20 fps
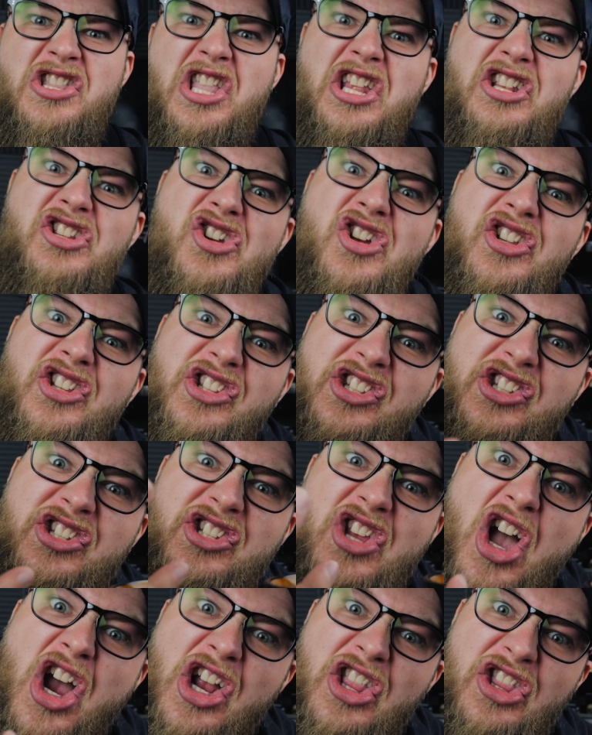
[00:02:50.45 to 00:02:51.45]
They just
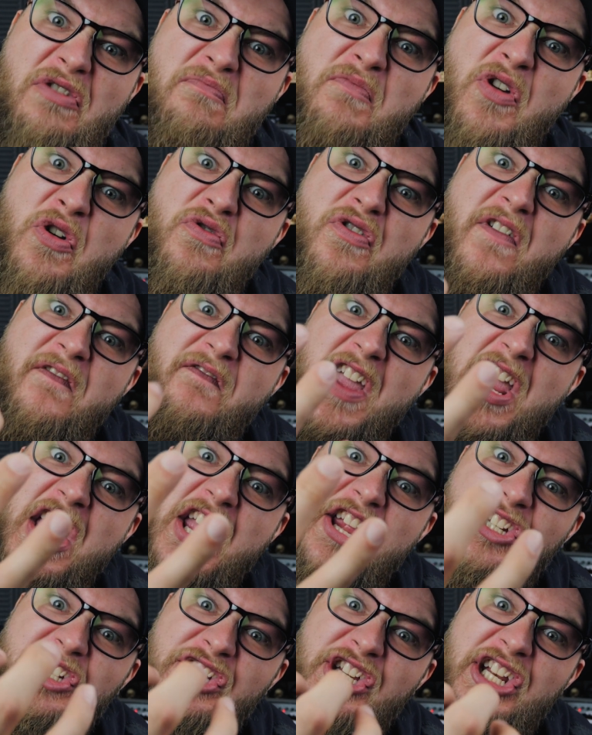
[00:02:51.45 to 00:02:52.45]
suck the
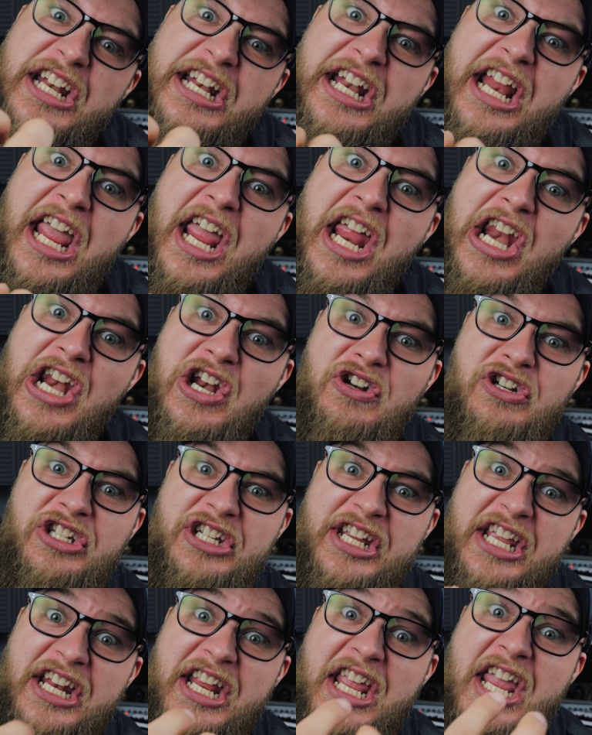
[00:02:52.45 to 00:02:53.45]
motivation and
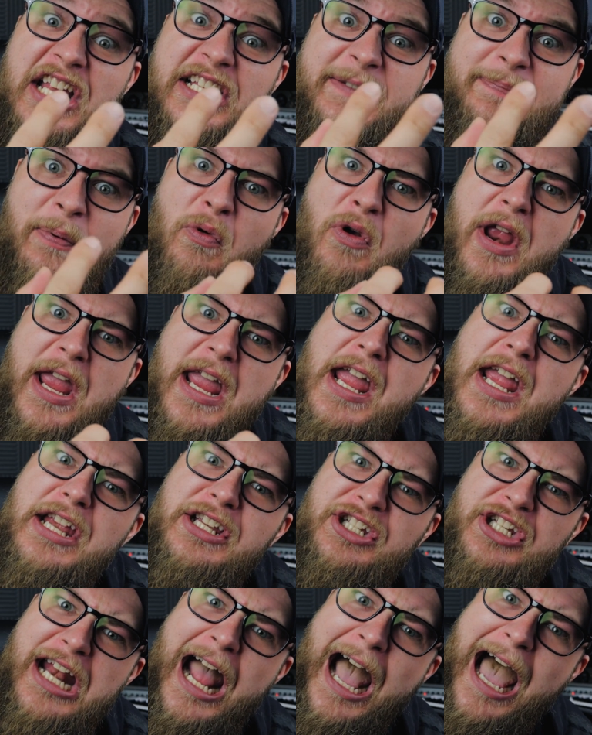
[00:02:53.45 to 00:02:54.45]
energy and
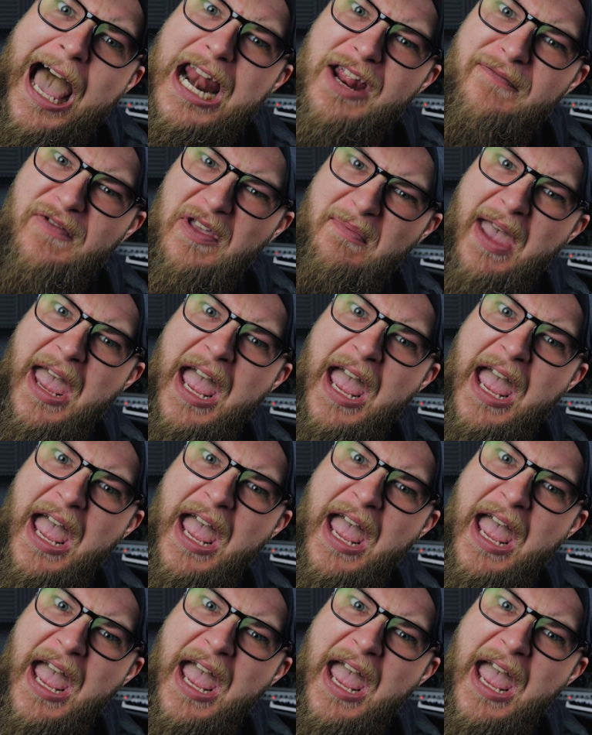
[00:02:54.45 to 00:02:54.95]
inspiration out of you,